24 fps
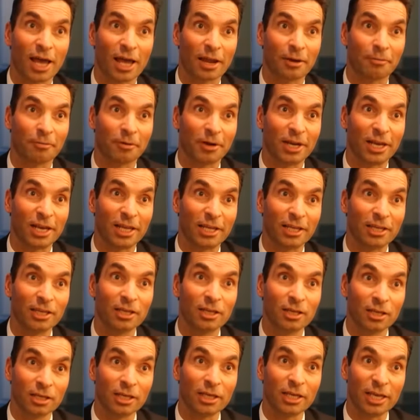and really
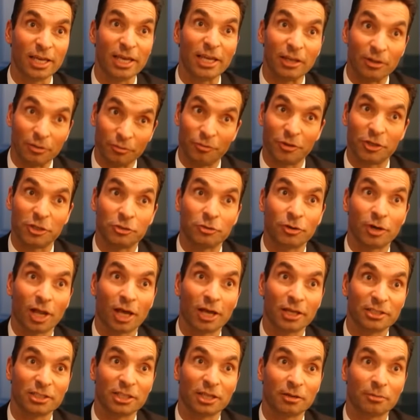
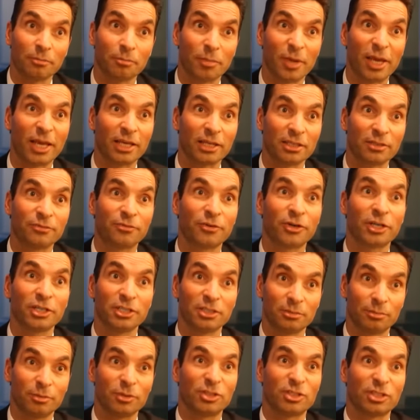individualize it, make it very
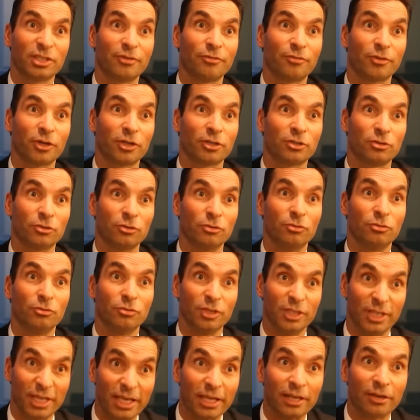specific to
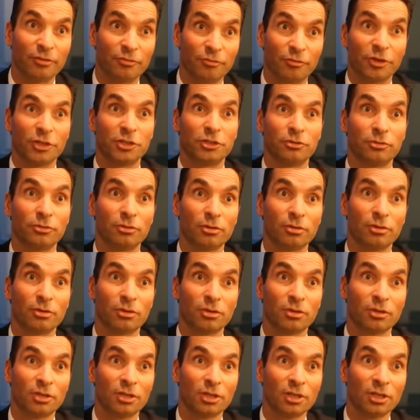the individual.
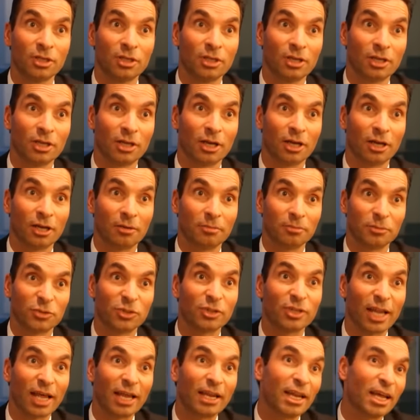
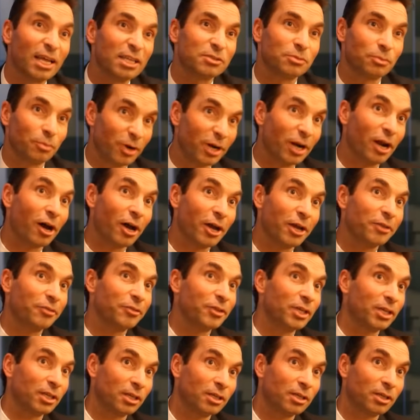So that's where I
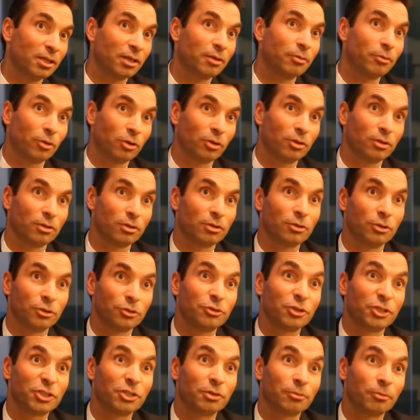think
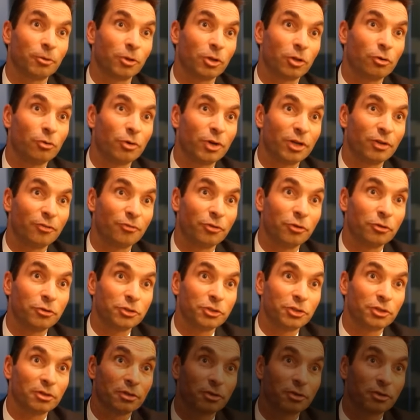nutrition will go in the future.